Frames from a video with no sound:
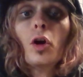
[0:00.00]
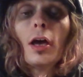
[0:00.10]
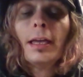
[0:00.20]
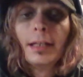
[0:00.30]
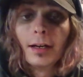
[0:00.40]

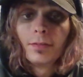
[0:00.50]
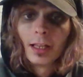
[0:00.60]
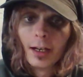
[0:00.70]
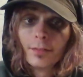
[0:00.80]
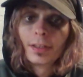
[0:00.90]
enough
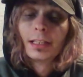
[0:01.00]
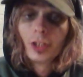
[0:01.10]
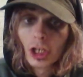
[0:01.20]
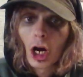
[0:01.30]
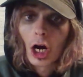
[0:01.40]
love in
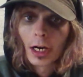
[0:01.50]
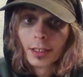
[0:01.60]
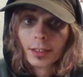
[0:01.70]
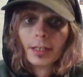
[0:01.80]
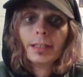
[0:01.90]
your
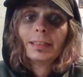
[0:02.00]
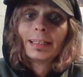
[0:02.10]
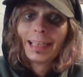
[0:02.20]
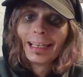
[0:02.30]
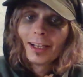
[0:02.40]
heart to
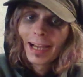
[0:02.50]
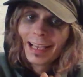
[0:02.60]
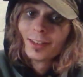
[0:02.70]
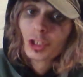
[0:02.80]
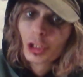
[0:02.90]
get your
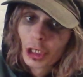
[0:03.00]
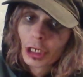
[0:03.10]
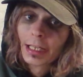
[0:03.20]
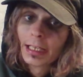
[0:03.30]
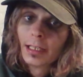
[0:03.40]
hands
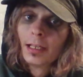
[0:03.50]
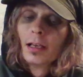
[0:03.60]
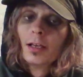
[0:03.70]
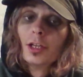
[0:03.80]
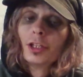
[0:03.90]
dirty,
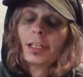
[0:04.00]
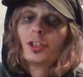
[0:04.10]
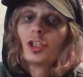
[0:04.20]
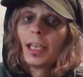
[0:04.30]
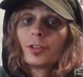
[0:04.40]
to
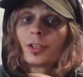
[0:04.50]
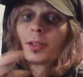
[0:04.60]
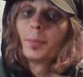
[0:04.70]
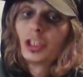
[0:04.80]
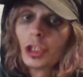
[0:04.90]
change
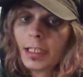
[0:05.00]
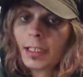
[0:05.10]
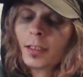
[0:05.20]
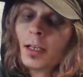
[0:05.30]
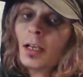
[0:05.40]
the
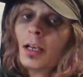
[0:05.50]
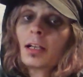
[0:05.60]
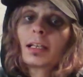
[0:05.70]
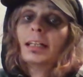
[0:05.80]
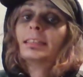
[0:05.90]
machine?
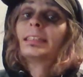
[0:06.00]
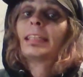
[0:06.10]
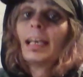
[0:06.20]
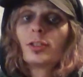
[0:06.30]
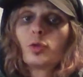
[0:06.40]
Because
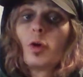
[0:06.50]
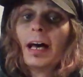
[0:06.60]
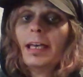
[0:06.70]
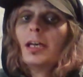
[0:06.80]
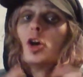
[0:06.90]
guess
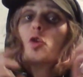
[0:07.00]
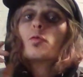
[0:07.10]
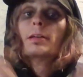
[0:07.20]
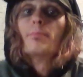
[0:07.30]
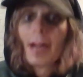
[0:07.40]
what?
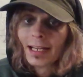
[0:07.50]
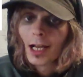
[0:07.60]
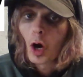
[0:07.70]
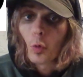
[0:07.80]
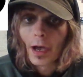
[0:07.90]
We might
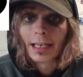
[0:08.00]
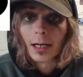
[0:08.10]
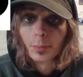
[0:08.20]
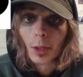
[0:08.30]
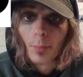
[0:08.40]
not wake
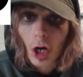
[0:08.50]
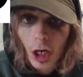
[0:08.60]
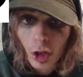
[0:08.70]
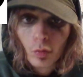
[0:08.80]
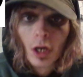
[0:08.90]
up
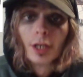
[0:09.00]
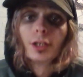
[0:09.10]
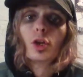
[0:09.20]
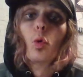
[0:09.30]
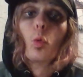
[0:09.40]
tomorrow
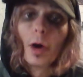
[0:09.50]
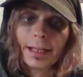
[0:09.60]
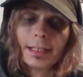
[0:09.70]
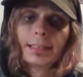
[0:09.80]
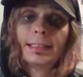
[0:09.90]
the
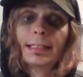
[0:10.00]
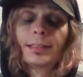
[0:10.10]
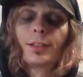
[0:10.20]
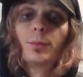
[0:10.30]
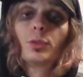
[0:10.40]
way the
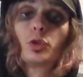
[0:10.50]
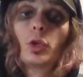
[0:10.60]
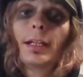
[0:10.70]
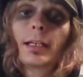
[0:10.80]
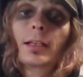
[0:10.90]
system's
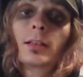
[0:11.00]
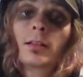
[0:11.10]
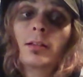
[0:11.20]
running.